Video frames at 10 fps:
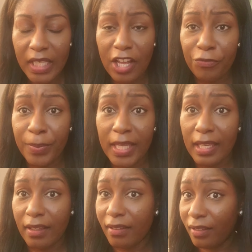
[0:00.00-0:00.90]
of
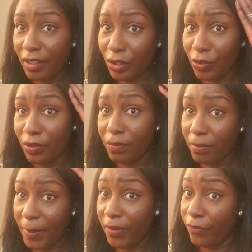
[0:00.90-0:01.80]
being, you know,
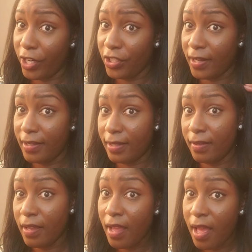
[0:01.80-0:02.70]
maybe fresh out
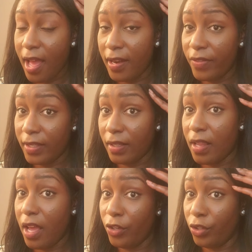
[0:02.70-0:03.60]
of the
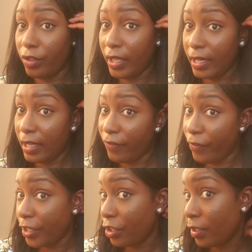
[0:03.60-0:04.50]
salon or getting a
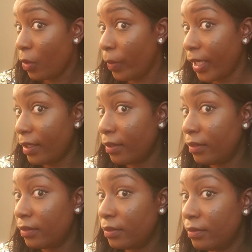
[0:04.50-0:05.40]
fresh sew-in.
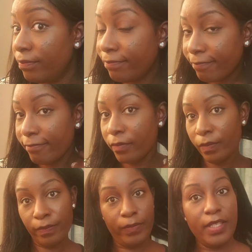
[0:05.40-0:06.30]

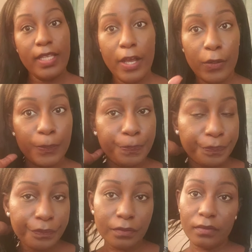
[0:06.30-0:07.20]
So,
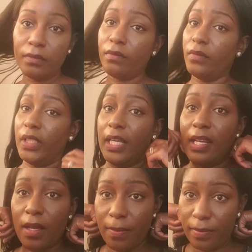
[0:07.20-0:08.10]

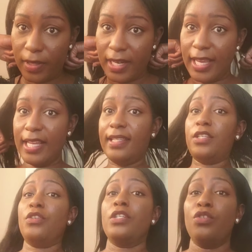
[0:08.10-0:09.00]
and like I
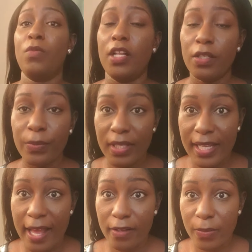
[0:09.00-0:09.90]
said, you can do multiple
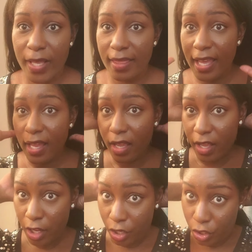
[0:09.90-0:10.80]
styles with it.
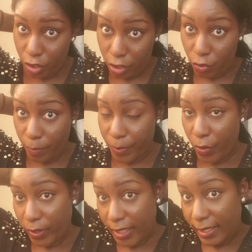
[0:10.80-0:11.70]
You can do a
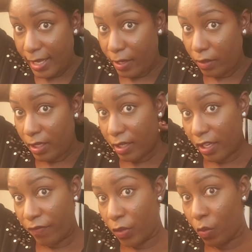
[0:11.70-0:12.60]
ponytail look
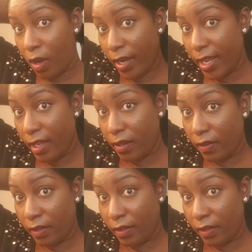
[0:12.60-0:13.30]
if you want it.